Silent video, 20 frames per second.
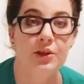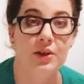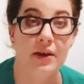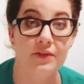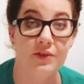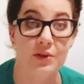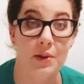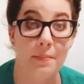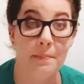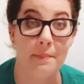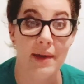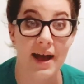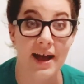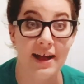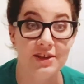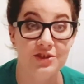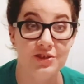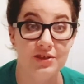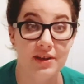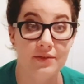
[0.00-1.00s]
have to
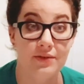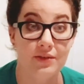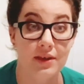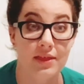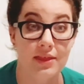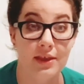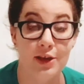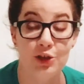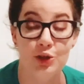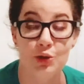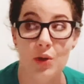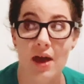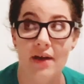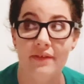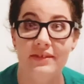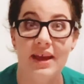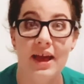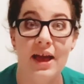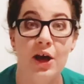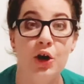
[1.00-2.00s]
imagine everything and you have
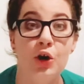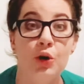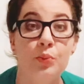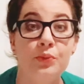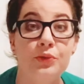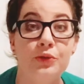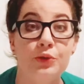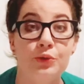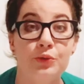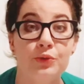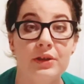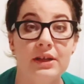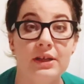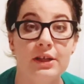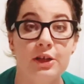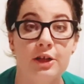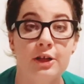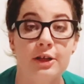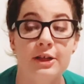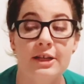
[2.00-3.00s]
to help the
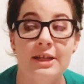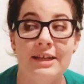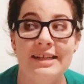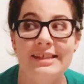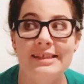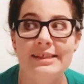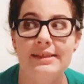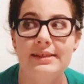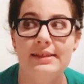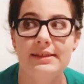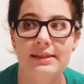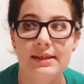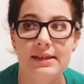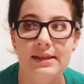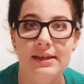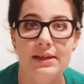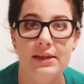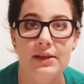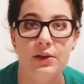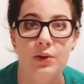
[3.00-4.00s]
reader
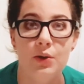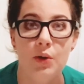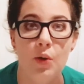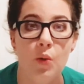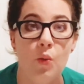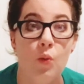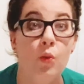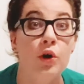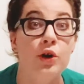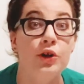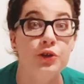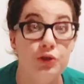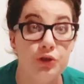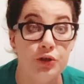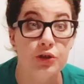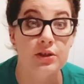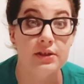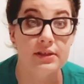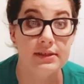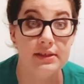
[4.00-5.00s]
see what
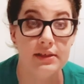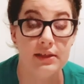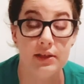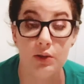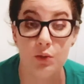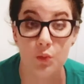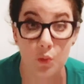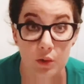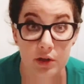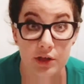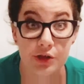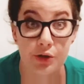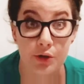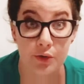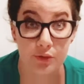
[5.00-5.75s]
you're seeing when you're